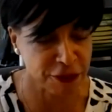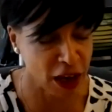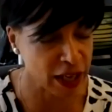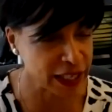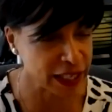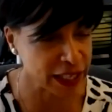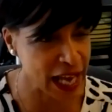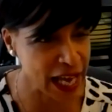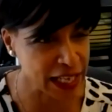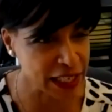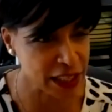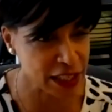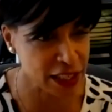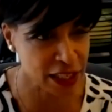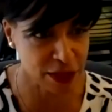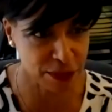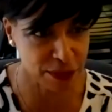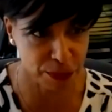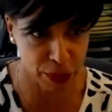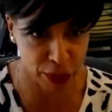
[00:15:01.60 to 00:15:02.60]

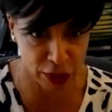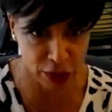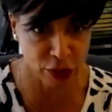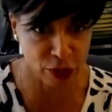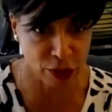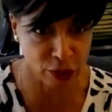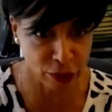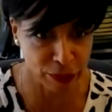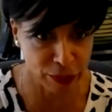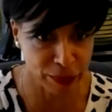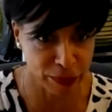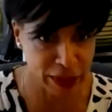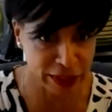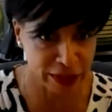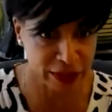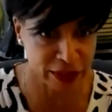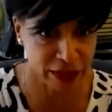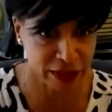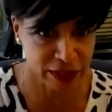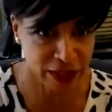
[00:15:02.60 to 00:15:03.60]
finance,
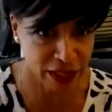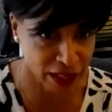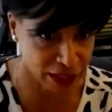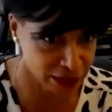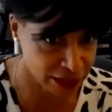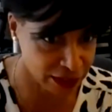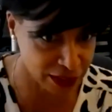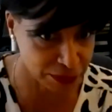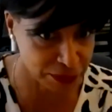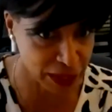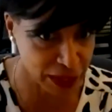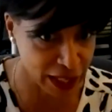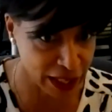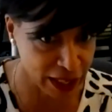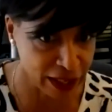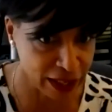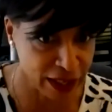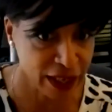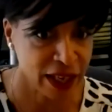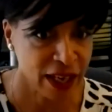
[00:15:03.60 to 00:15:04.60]
procurement,
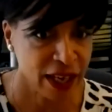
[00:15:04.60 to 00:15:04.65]
customer,